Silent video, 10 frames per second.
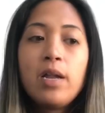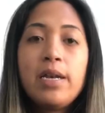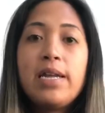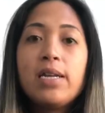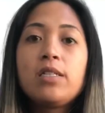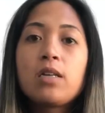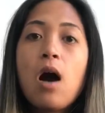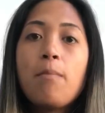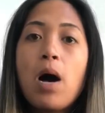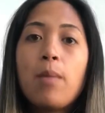needed to
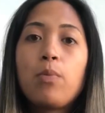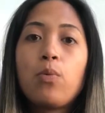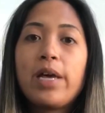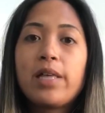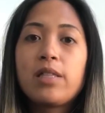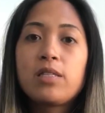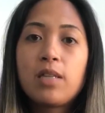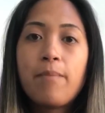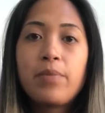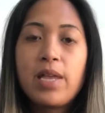come up with
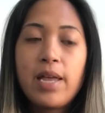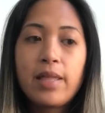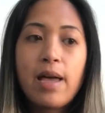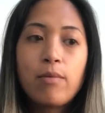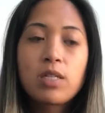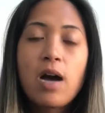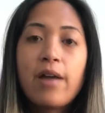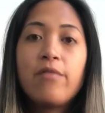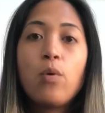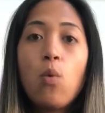something that was
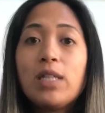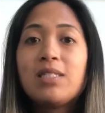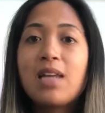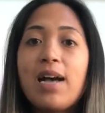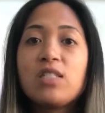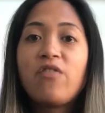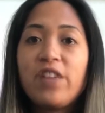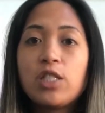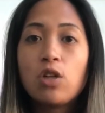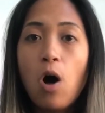kind of a
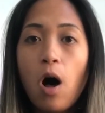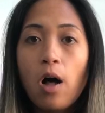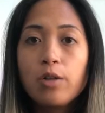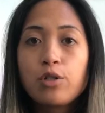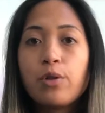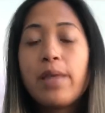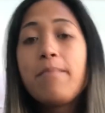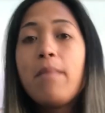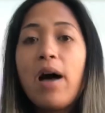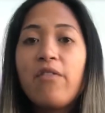one-size-fits-all. So they
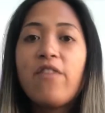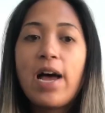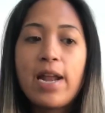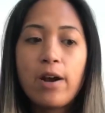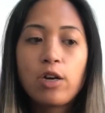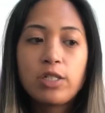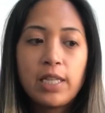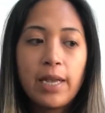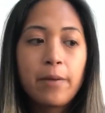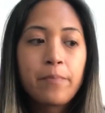modified
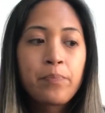NRC.